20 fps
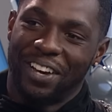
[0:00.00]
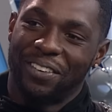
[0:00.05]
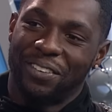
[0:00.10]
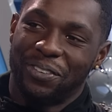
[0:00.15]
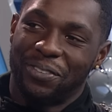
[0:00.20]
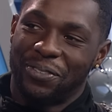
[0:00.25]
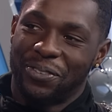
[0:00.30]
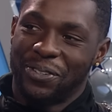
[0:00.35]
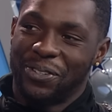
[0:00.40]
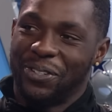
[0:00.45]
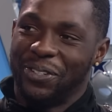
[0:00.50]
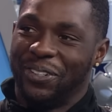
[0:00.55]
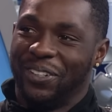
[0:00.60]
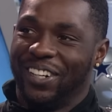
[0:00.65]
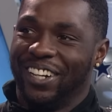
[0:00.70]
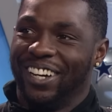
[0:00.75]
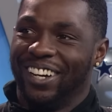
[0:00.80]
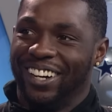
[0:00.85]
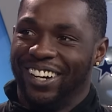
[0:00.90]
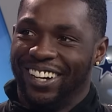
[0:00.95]
favorite
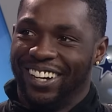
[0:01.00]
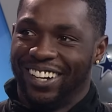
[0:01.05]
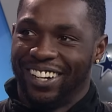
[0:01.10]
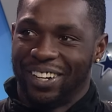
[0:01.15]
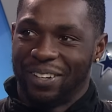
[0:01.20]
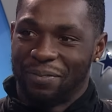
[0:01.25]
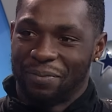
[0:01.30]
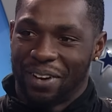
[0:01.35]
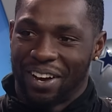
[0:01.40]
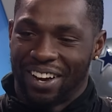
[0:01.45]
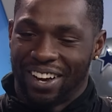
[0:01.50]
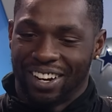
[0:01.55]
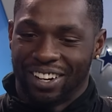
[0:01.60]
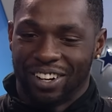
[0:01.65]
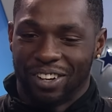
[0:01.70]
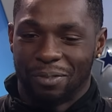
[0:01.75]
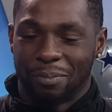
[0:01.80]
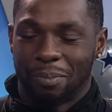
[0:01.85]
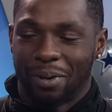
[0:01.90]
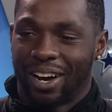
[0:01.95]
food? Um, I
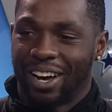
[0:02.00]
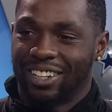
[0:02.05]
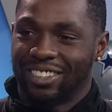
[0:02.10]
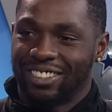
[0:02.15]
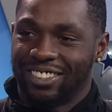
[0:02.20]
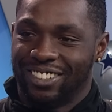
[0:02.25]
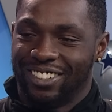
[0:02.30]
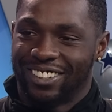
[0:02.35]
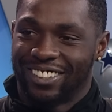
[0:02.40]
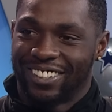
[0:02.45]
love pasta.